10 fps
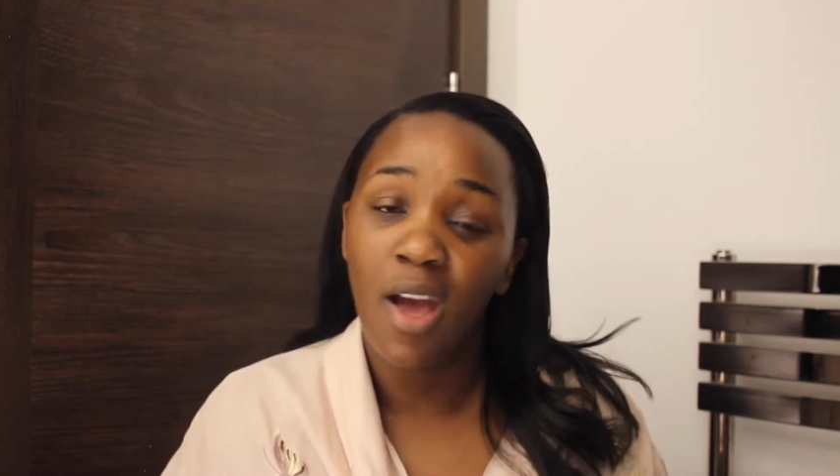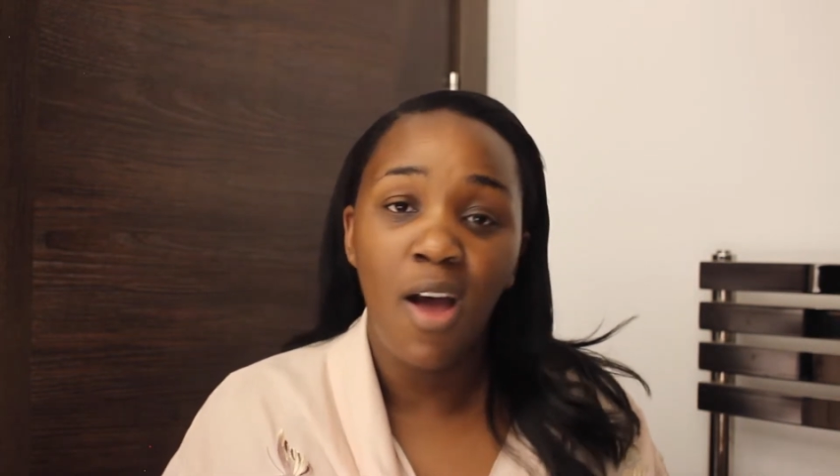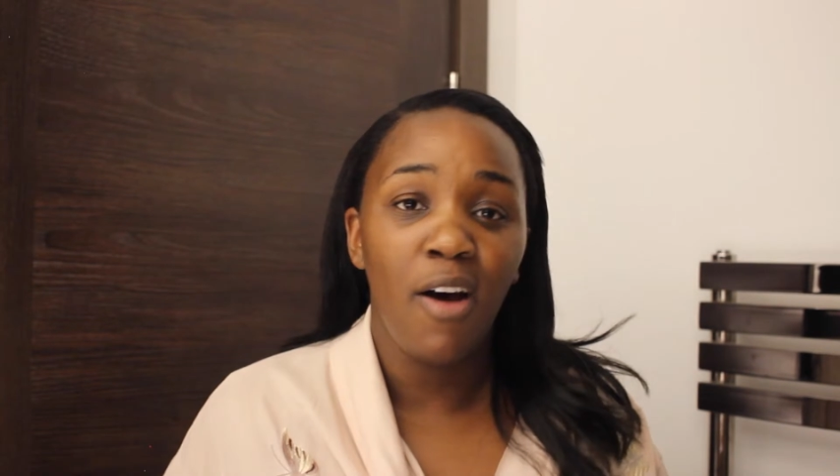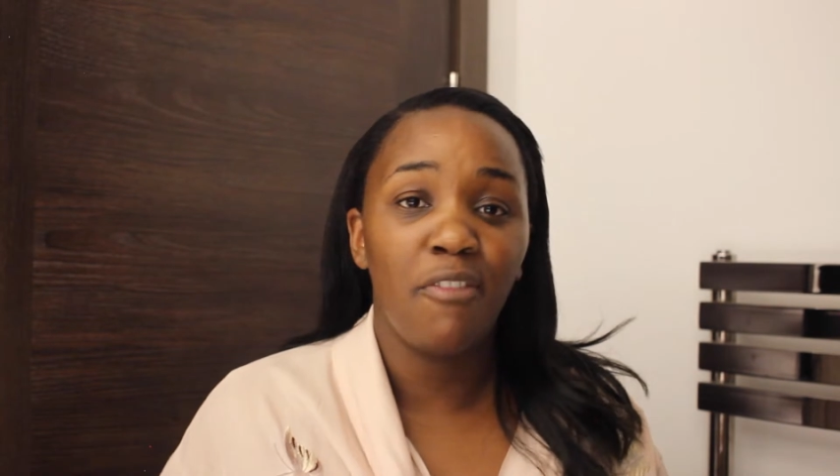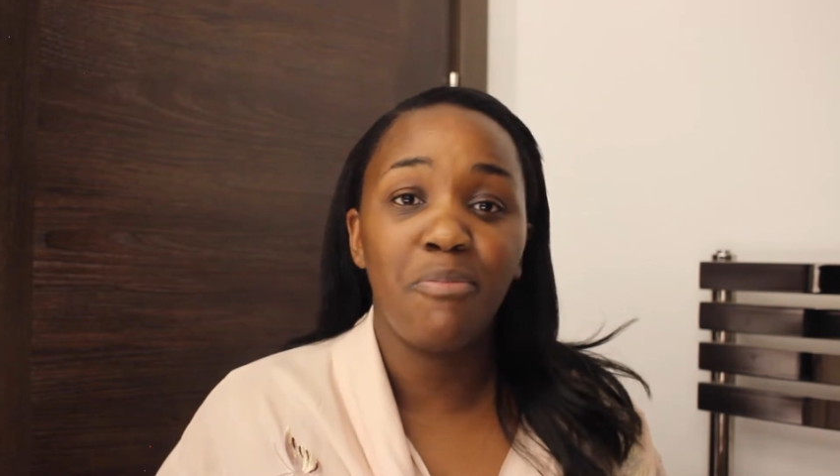
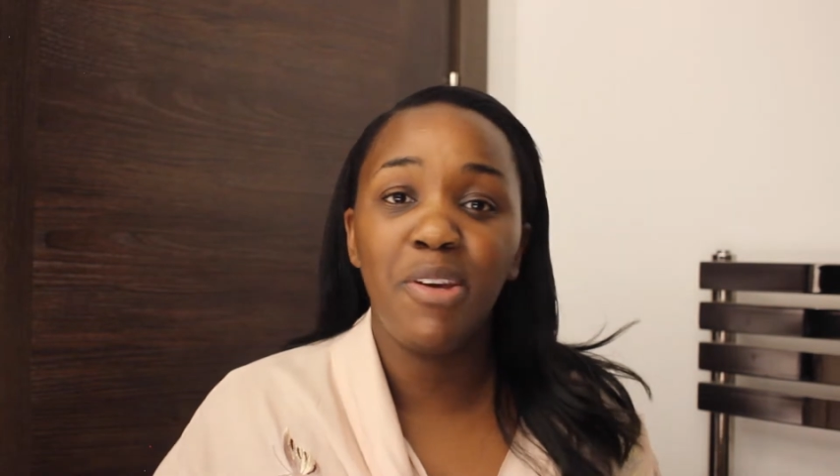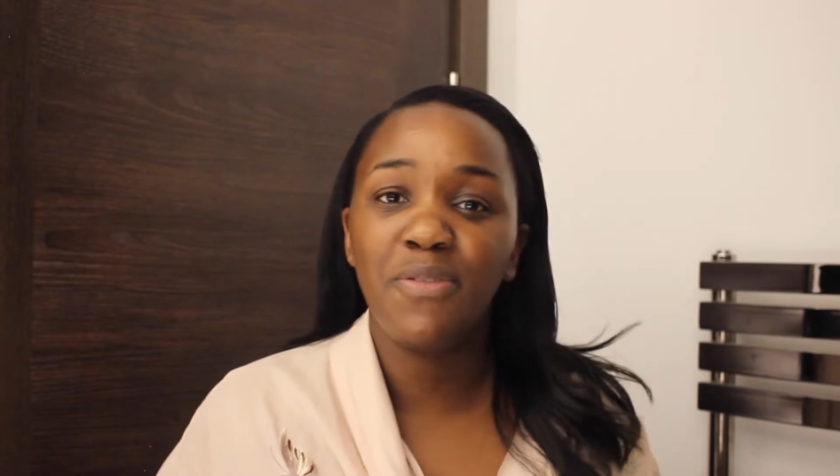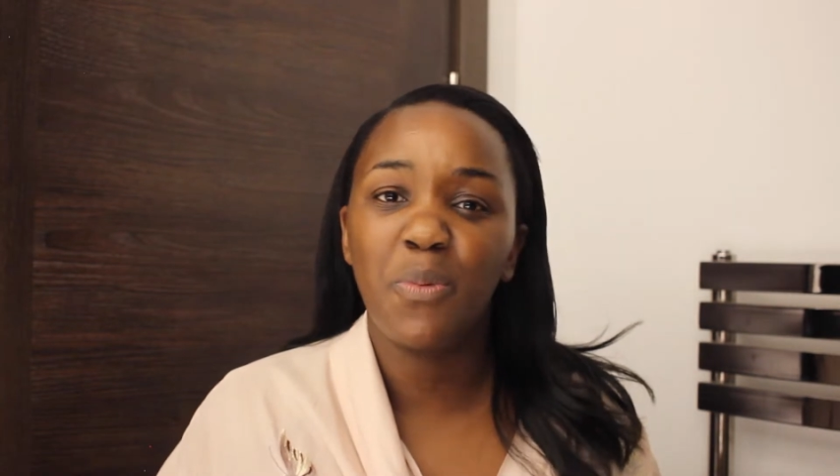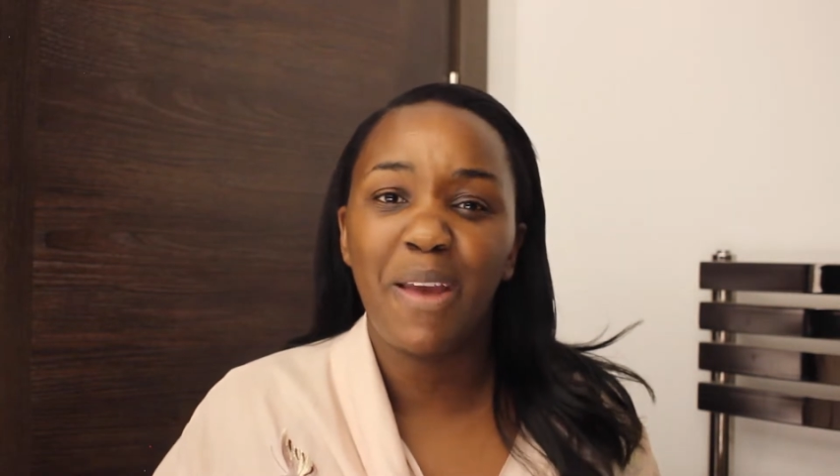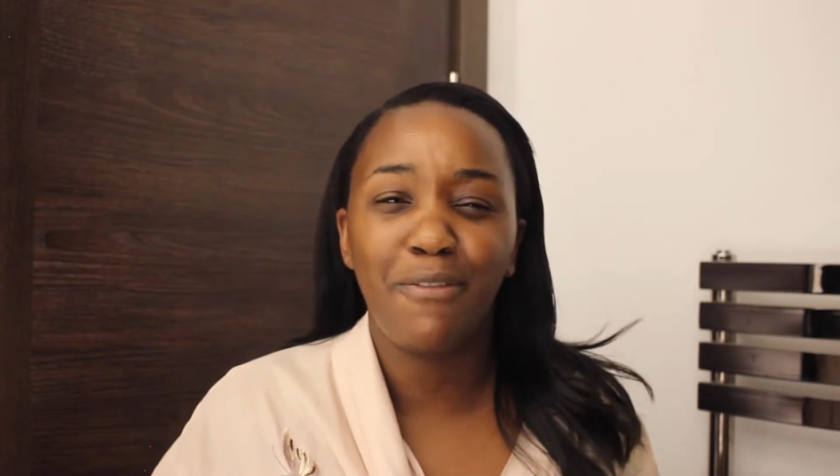I've
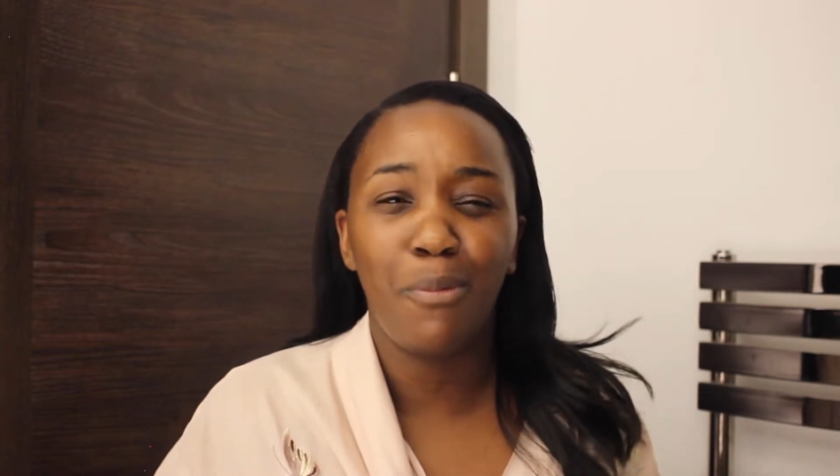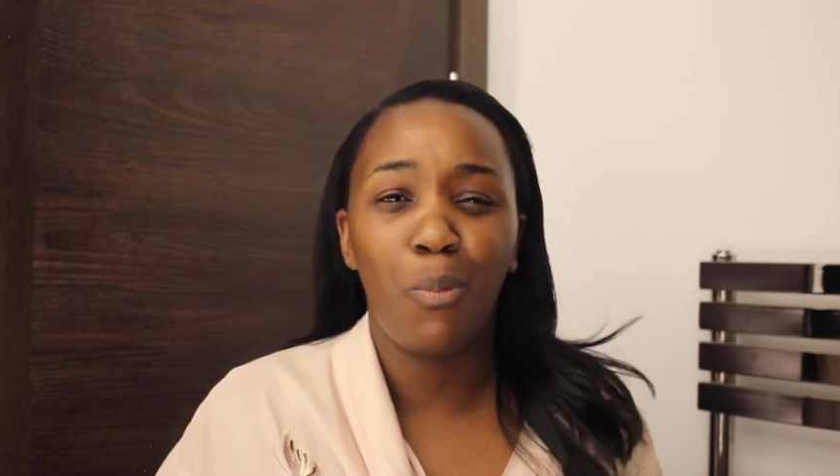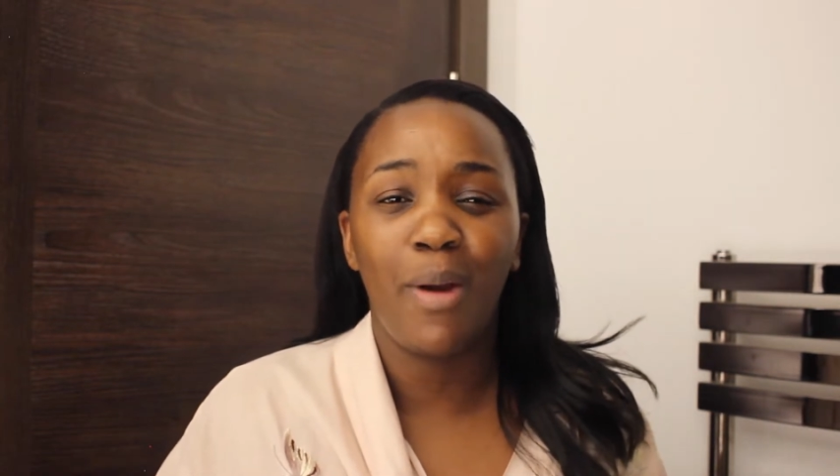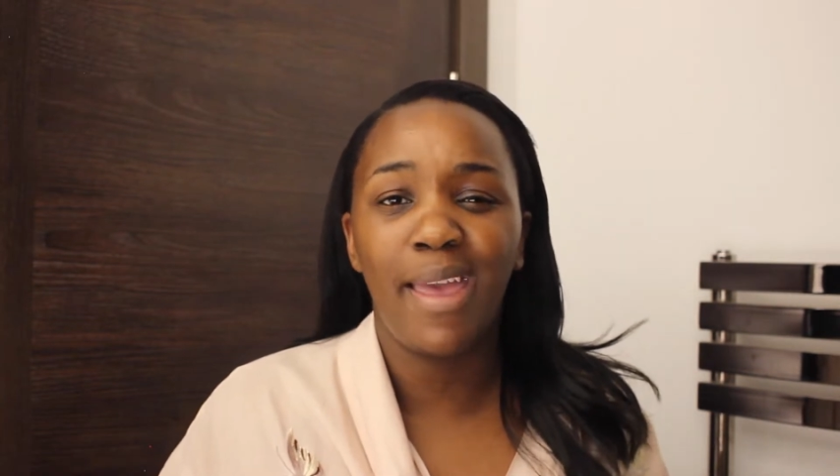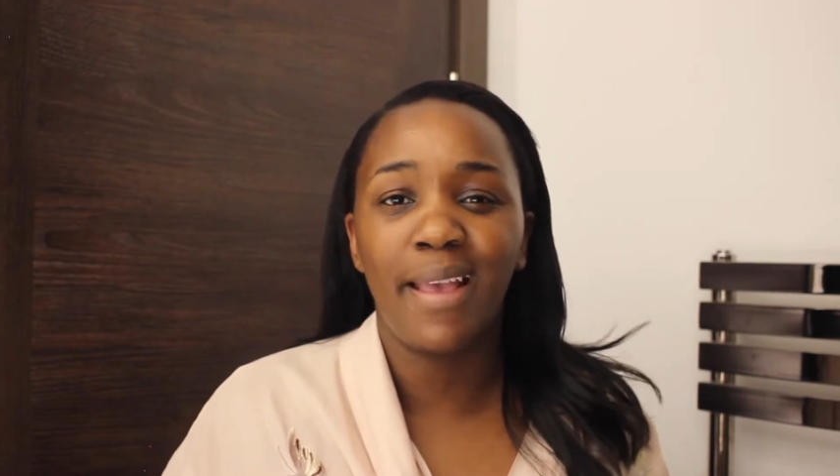moved away
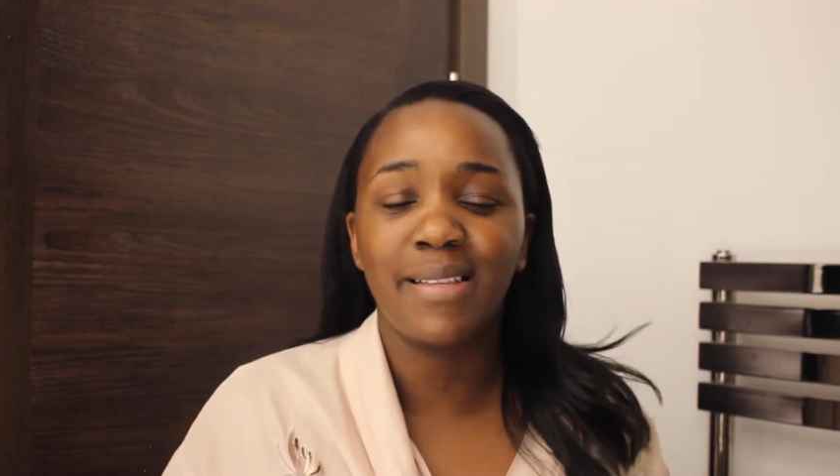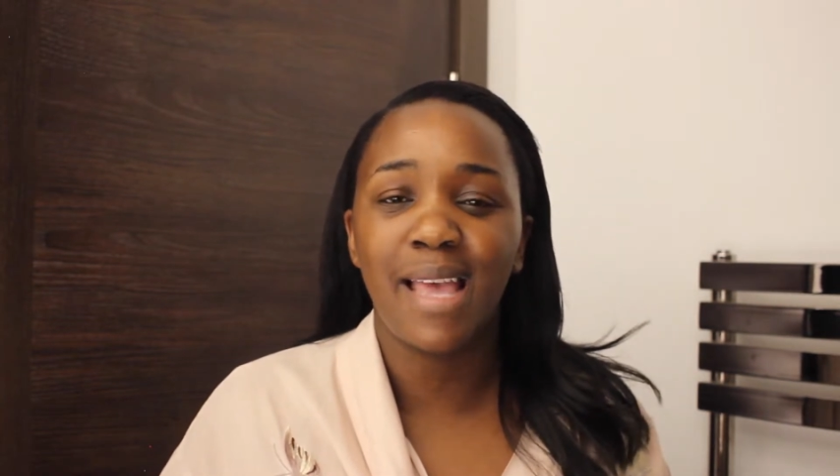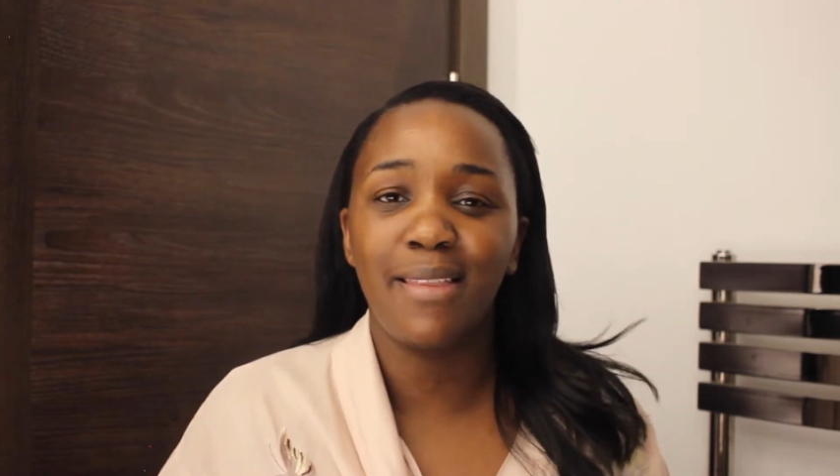from wigs